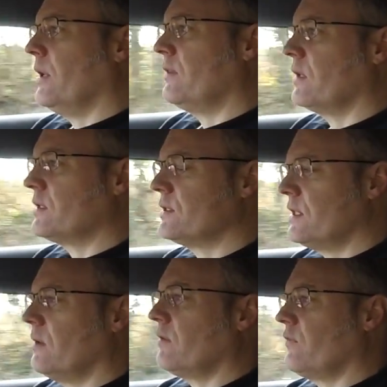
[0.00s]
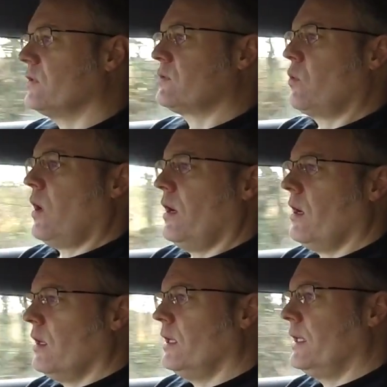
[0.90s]
The steering feels quite
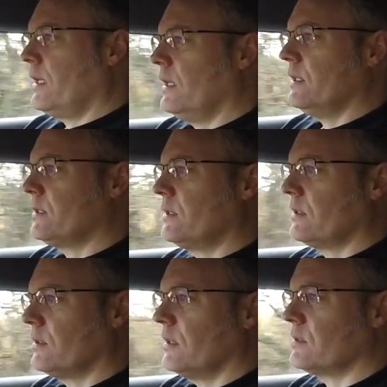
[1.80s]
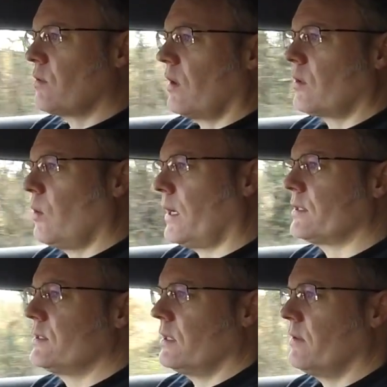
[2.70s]
highly geared. It's quite quick
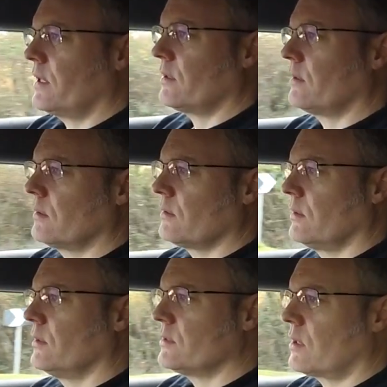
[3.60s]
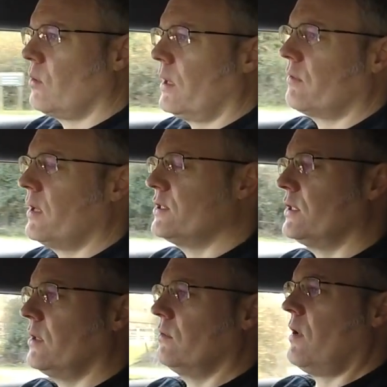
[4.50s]
steering. It's a quick
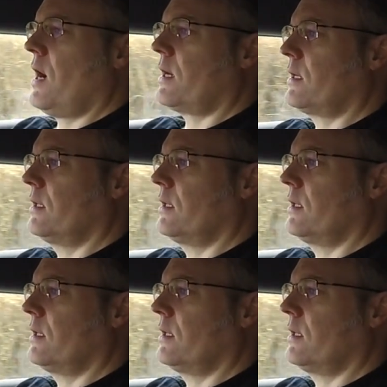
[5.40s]
ratio rack.